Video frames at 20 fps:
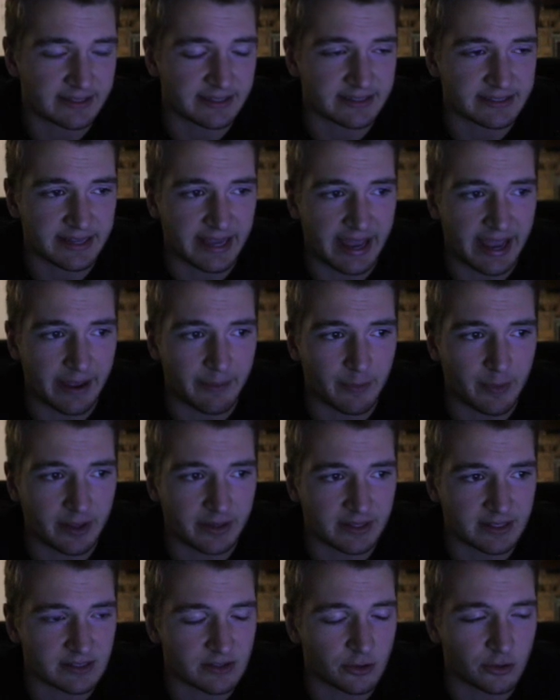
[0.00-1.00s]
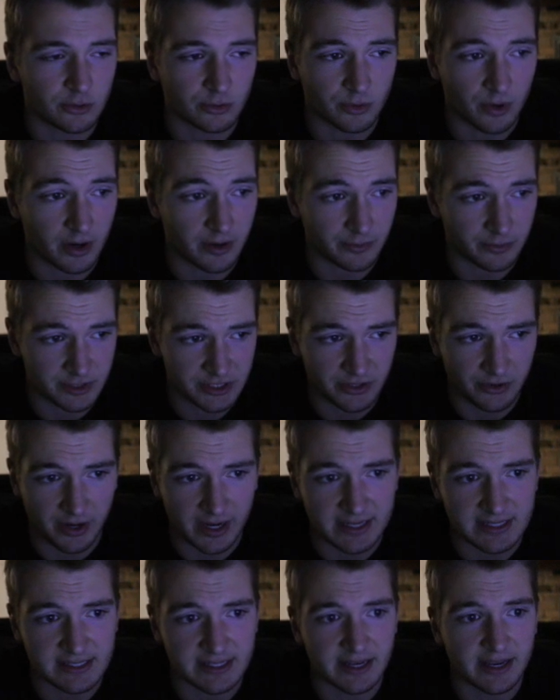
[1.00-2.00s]
This game, this whole run was
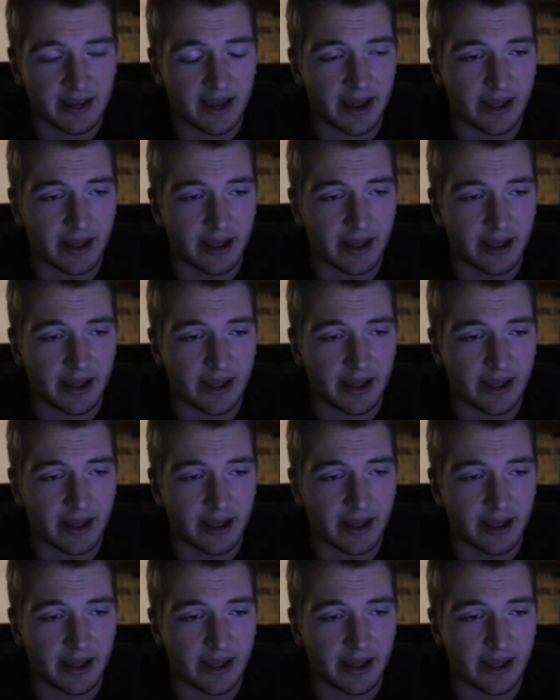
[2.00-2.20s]
crazy.